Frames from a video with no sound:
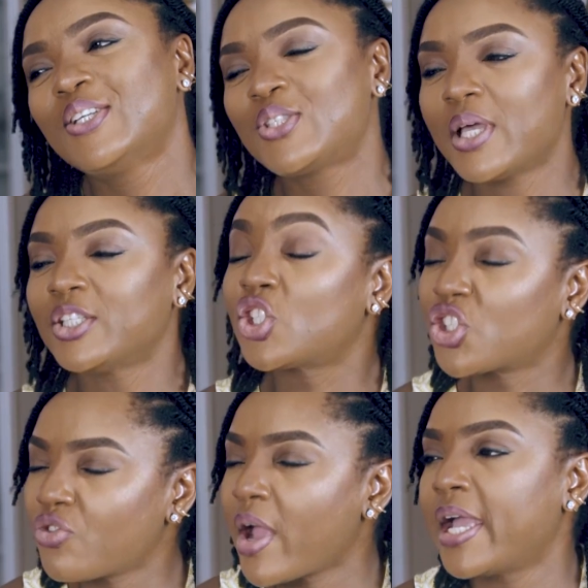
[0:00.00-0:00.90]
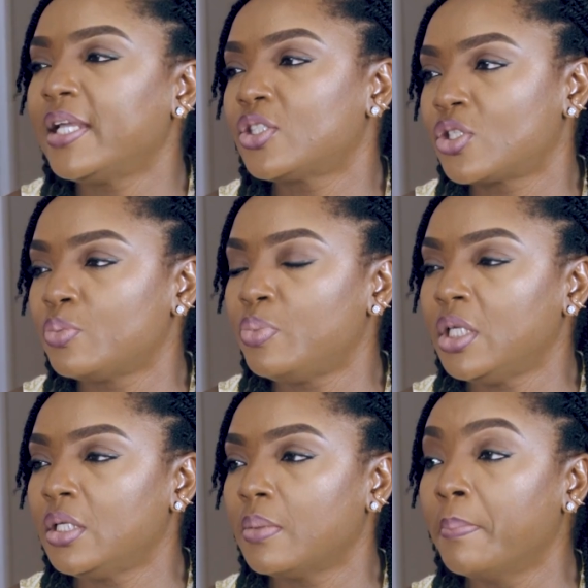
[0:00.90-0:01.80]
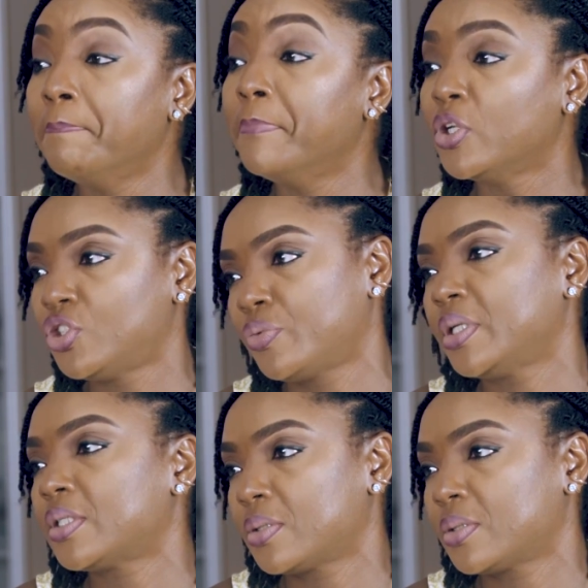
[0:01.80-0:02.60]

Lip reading: So I try to be moderate